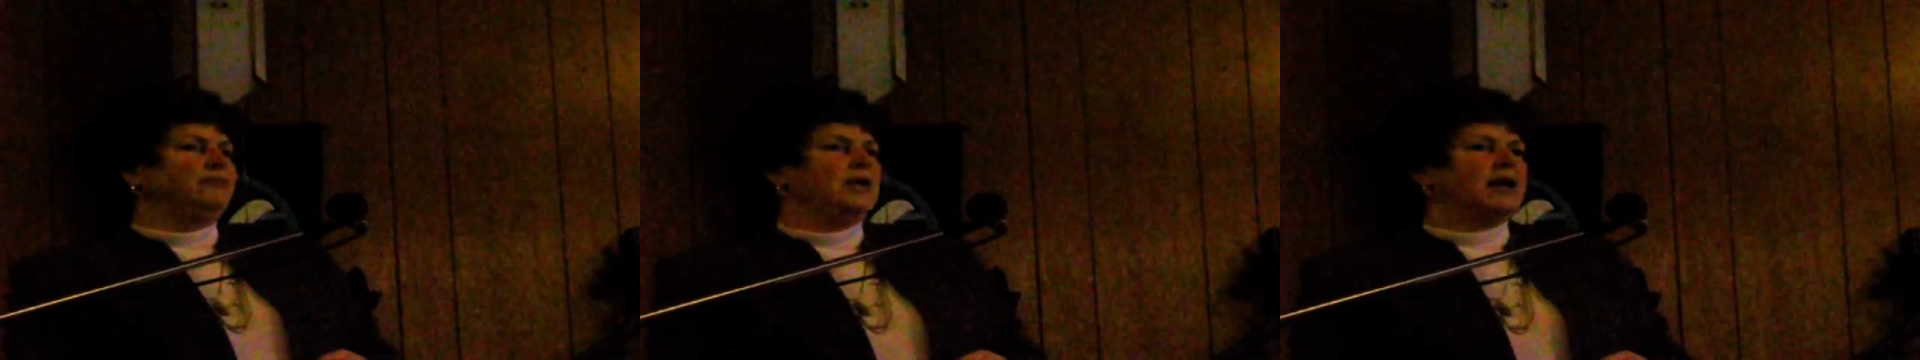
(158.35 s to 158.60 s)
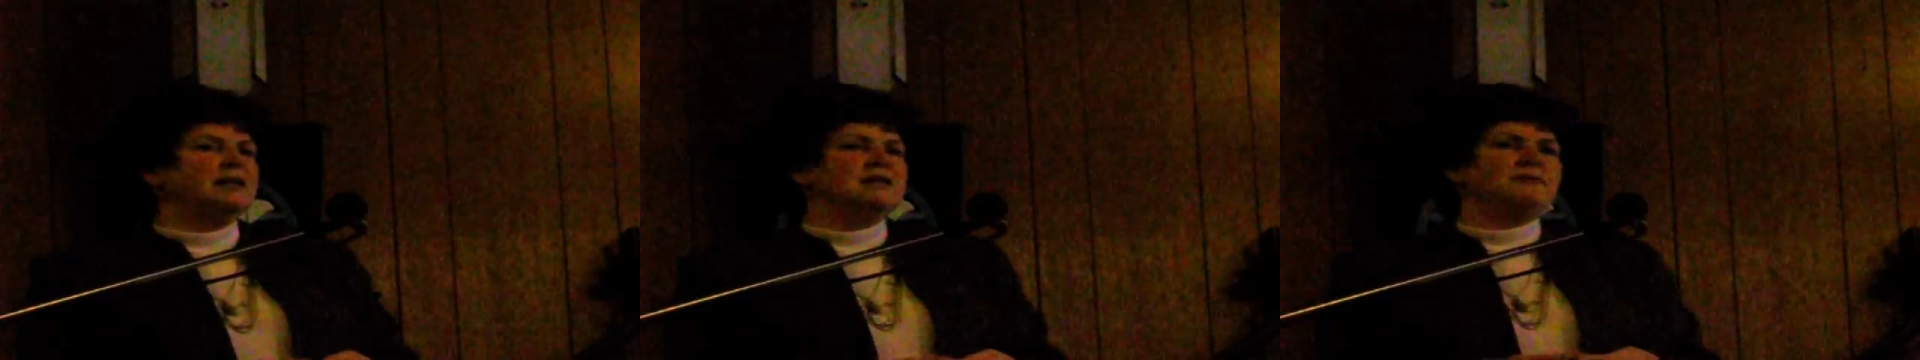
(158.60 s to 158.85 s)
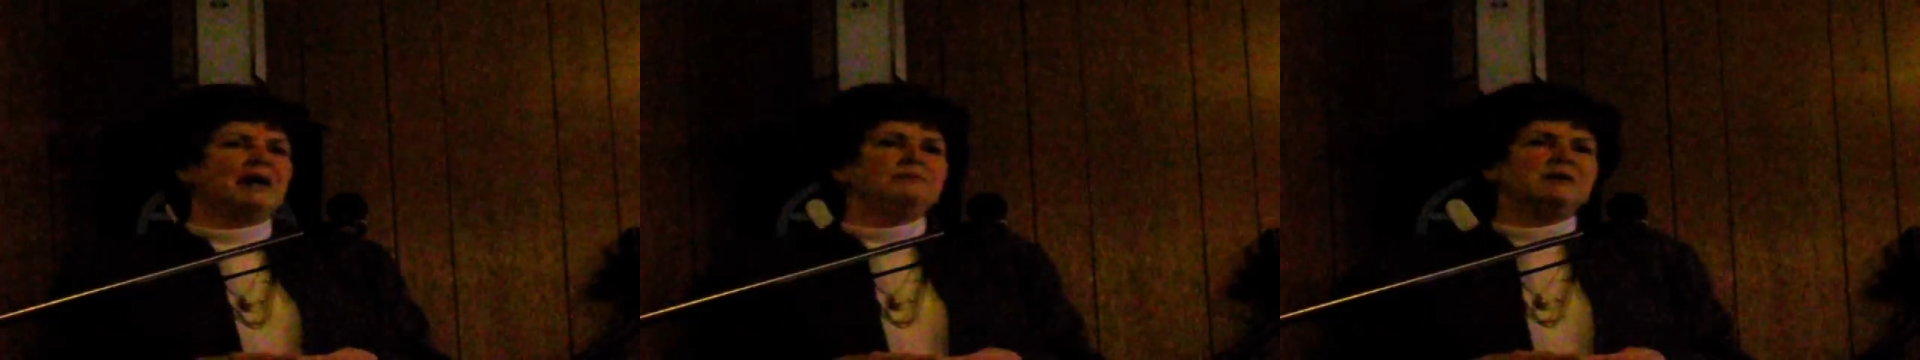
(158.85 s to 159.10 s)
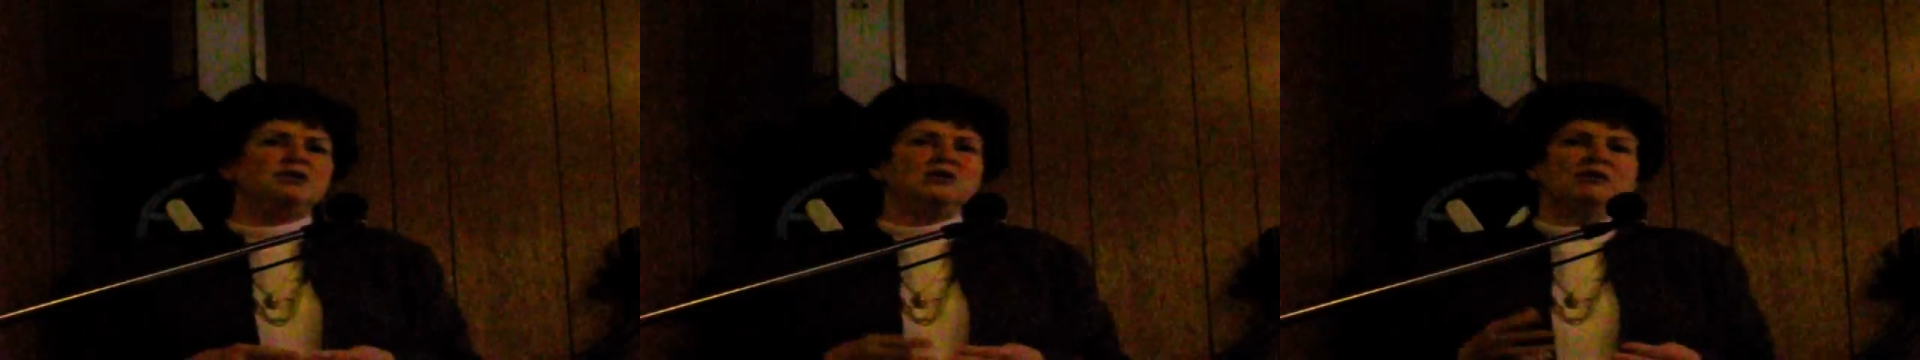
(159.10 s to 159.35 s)
Now these might
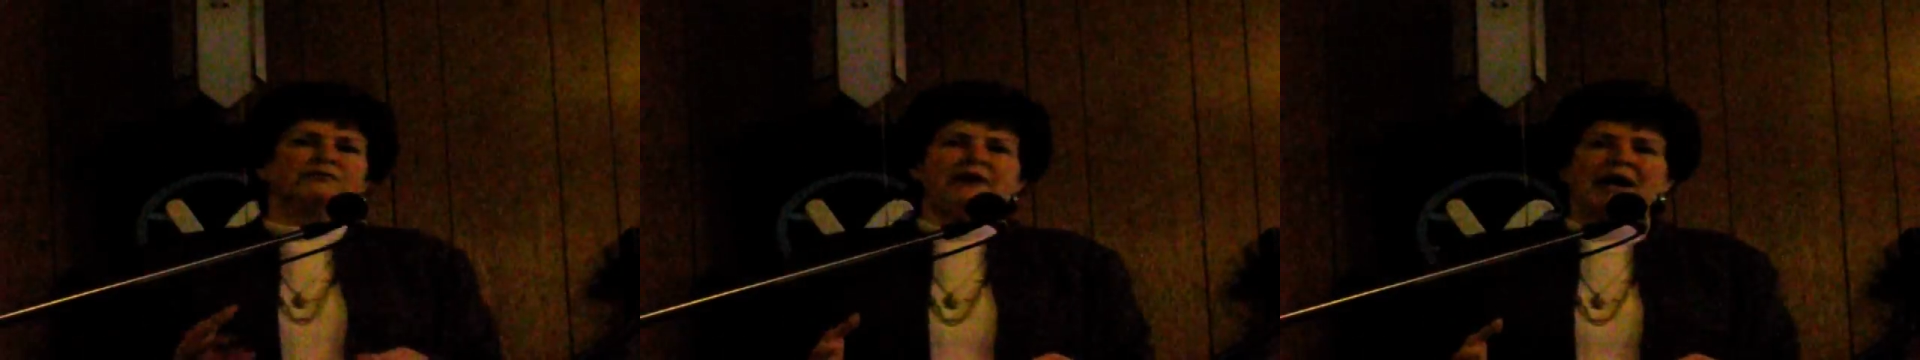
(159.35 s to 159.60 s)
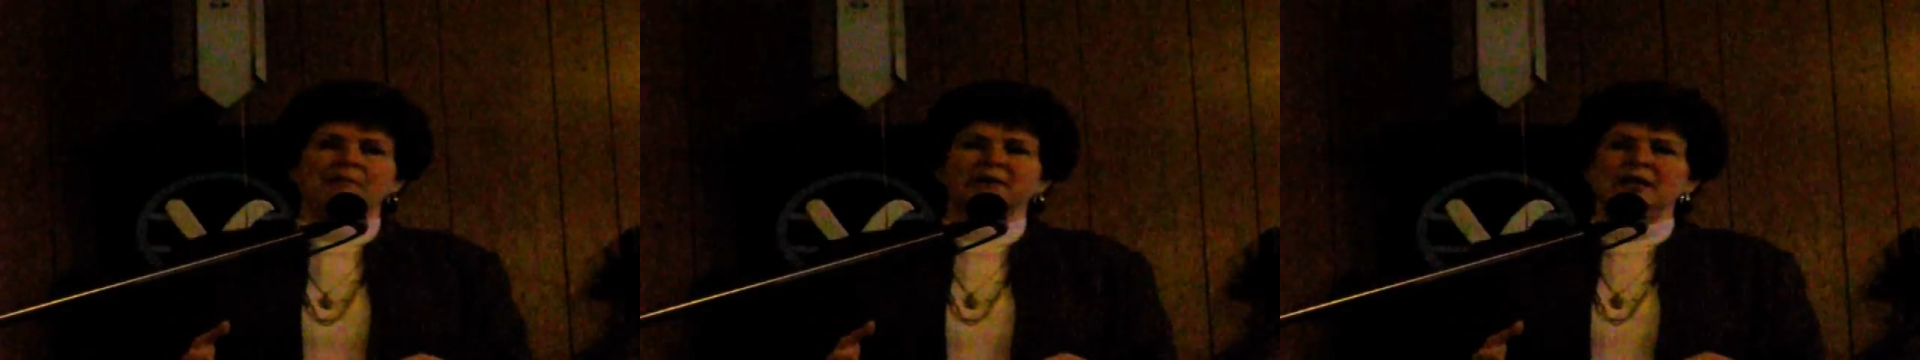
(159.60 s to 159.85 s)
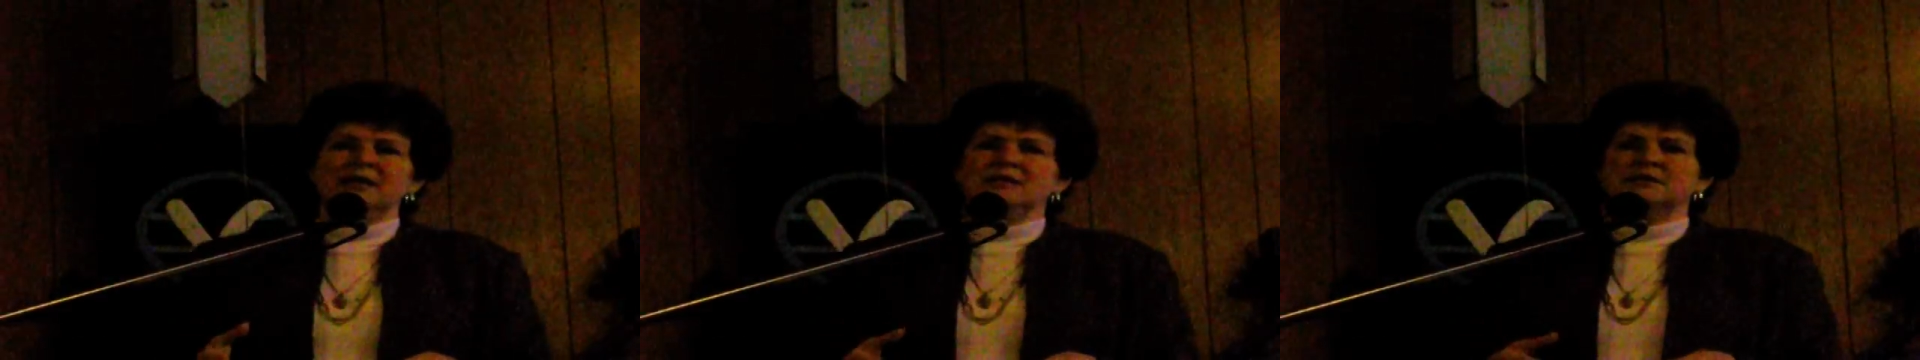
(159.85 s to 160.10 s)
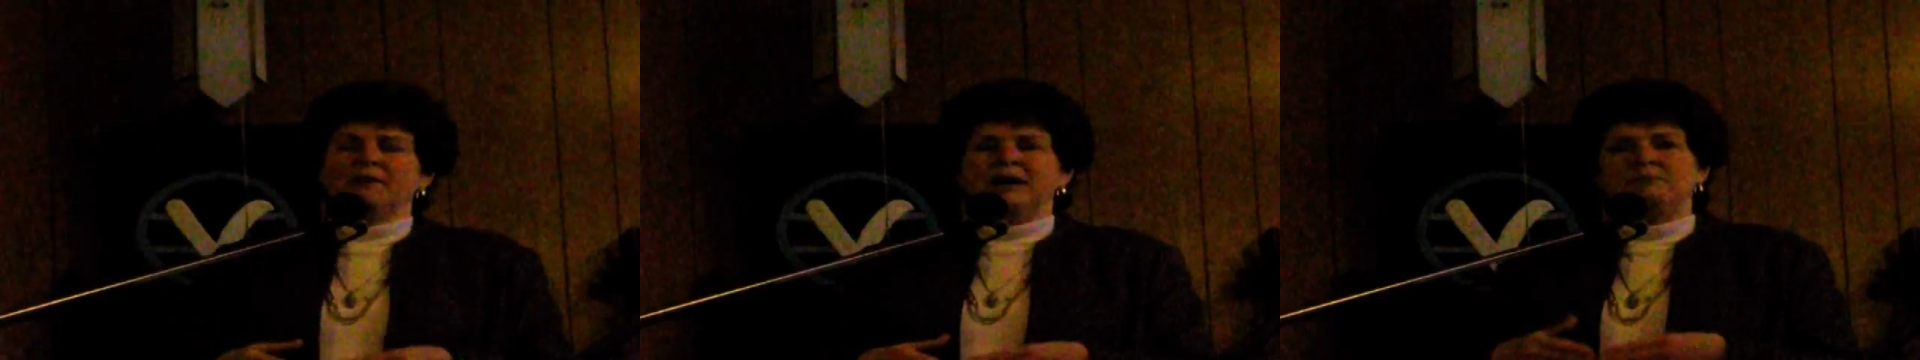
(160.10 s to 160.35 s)
be to your family,
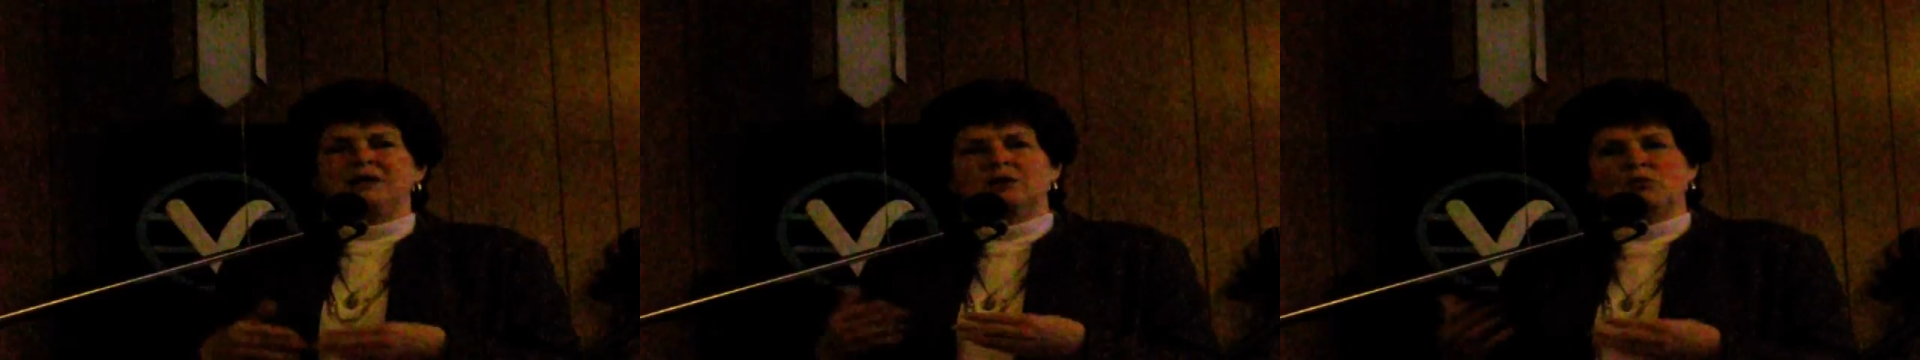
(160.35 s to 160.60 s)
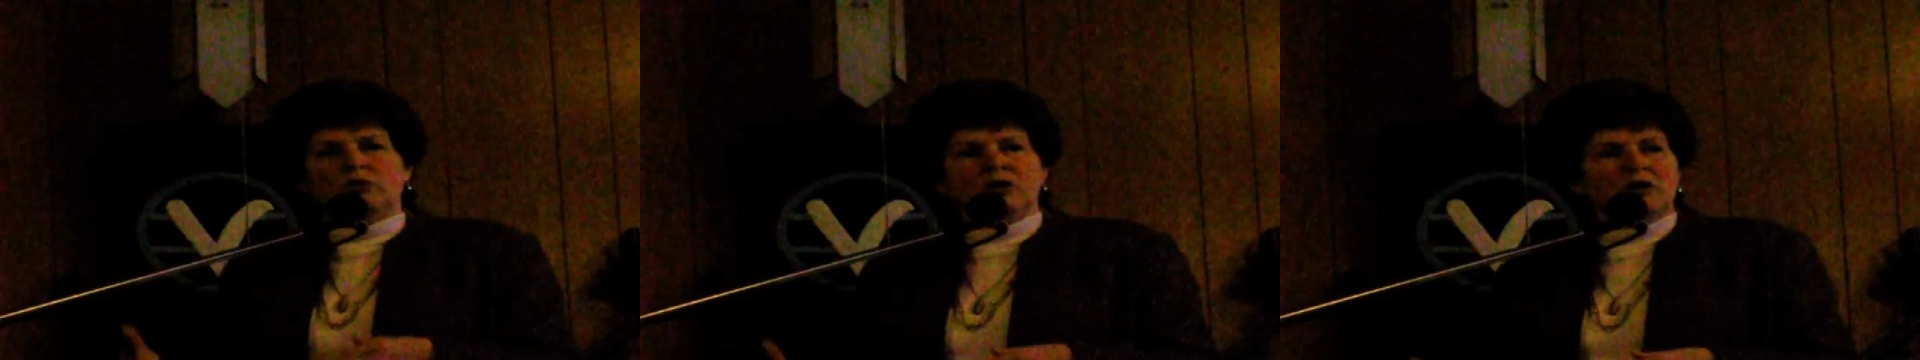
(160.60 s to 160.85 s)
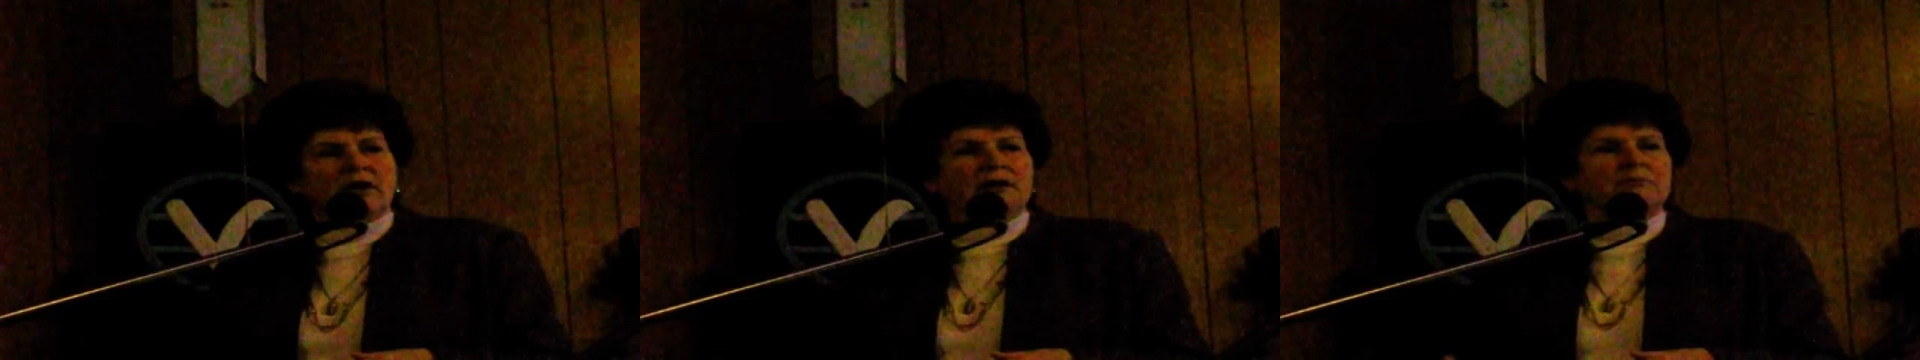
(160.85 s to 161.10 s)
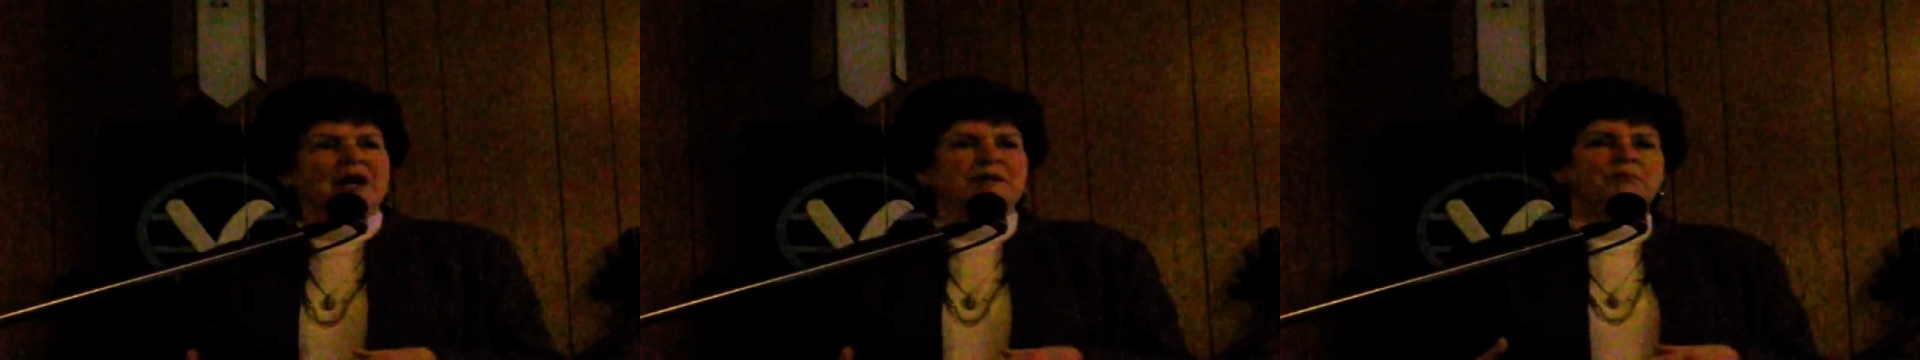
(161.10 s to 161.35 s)
these might be at work,
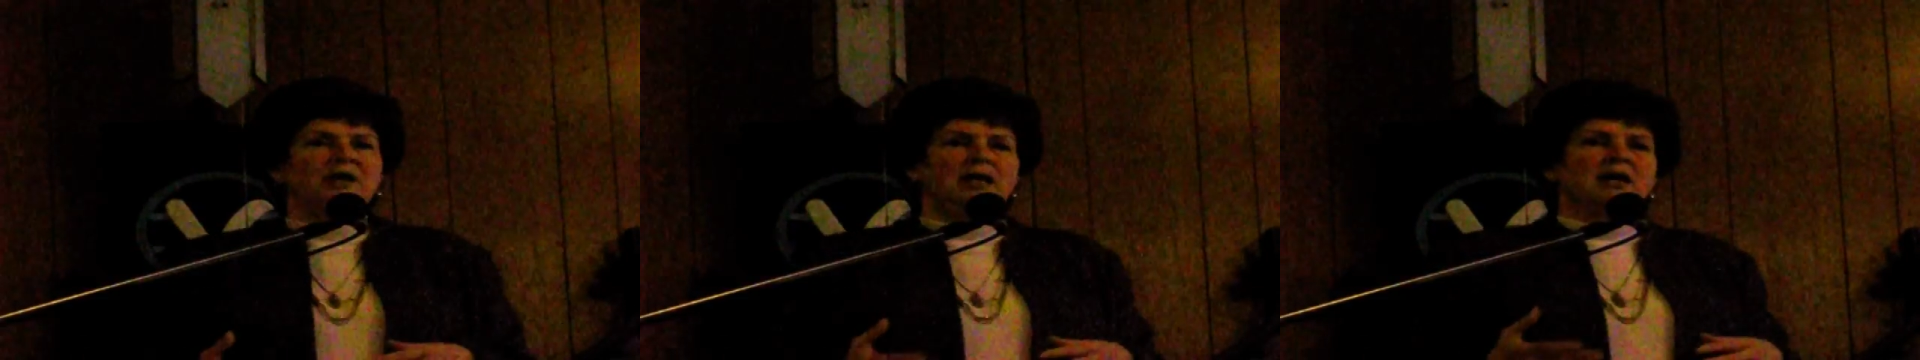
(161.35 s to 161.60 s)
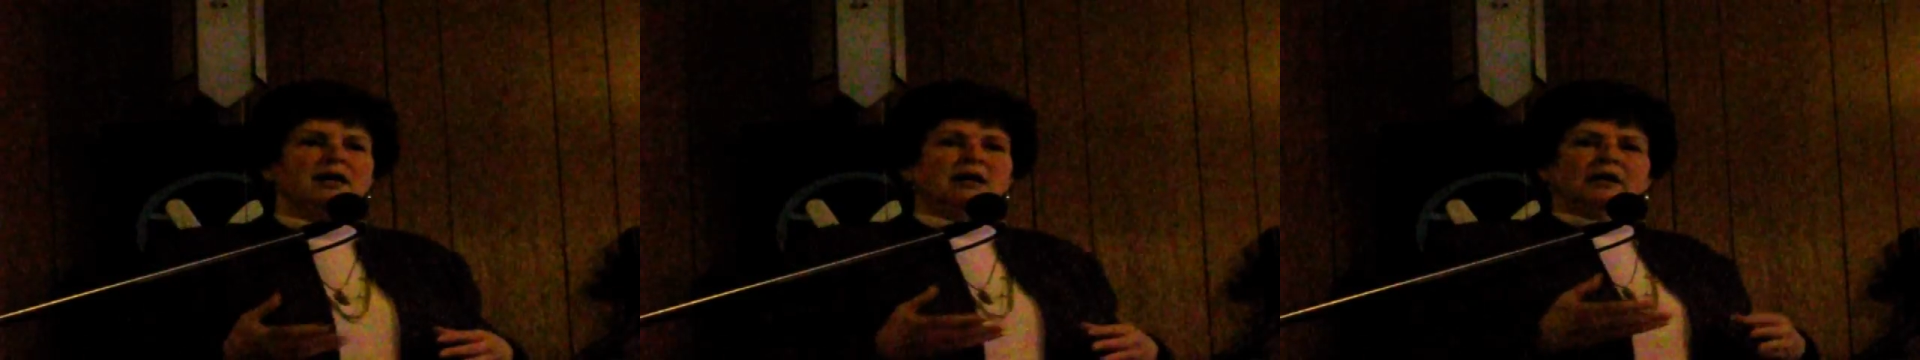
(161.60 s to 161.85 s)
it might be,